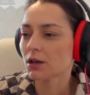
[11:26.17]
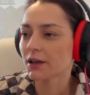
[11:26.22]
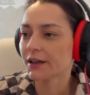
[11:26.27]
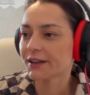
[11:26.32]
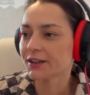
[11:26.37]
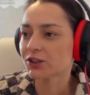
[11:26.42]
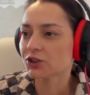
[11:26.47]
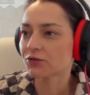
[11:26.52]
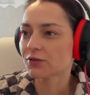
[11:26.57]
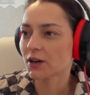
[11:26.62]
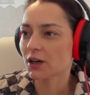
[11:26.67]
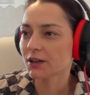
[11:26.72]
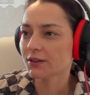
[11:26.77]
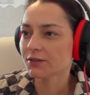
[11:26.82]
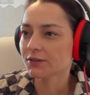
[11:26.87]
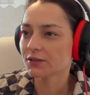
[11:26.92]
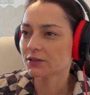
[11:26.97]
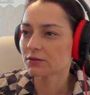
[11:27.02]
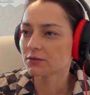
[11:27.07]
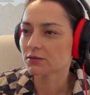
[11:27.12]
h5
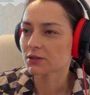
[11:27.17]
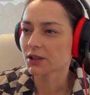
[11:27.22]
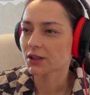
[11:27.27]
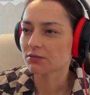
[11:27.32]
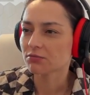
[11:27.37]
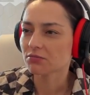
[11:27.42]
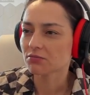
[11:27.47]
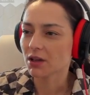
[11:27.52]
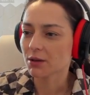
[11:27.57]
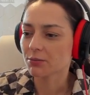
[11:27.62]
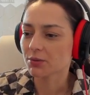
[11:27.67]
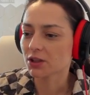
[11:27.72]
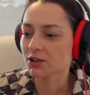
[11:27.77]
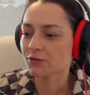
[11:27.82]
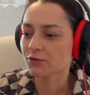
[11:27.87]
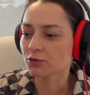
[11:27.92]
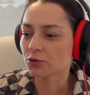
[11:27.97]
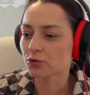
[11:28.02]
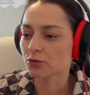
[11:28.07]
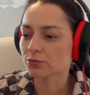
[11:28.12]
then I
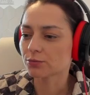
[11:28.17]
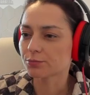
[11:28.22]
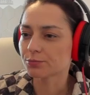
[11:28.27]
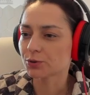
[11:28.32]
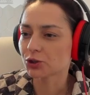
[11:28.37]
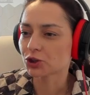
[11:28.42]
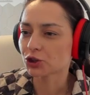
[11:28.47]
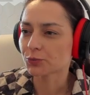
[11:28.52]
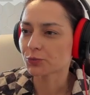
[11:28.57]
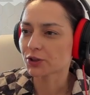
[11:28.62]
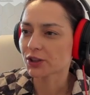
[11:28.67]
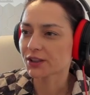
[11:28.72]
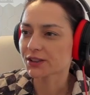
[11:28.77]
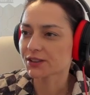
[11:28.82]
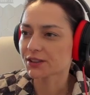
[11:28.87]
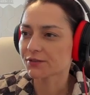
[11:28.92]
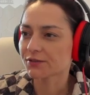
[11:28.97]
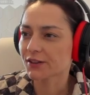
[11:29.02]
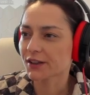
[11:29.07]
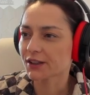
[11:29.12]
believe bishop
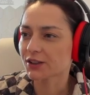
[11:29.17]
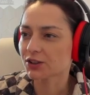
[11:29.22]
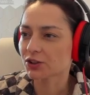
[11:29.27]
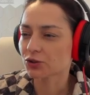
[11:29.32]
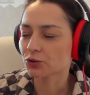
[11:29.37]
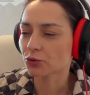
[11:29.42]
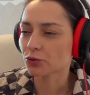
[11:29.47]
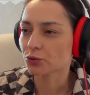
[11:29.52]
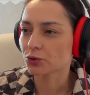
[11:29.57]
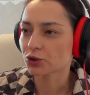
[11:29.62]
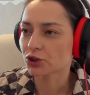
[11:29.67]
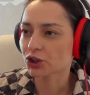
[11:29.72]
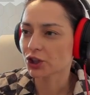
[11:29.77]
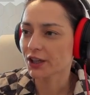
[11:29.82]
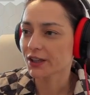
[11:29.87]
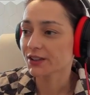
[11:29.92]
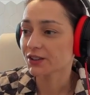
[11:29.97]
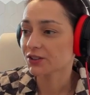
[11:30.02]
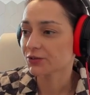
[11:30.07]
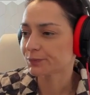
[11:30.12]
takes f8 and rook
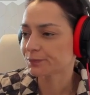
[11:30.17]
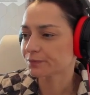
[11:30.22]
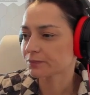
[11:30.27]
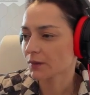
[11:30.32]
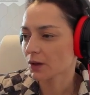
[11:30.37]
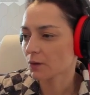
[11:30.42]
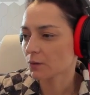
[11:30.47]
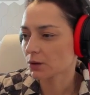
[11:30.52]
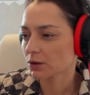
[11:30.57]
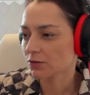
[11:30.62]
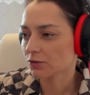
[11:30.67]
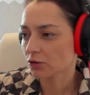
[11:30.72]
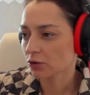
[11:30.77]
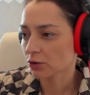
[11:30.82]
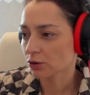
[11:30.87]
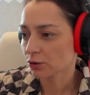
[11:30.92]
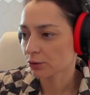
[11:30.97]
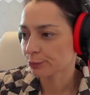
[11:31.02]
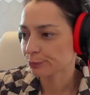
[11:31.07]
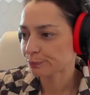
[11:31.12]
g8 will
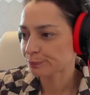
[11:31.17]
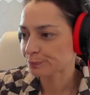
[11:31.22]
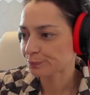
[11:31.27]
follow.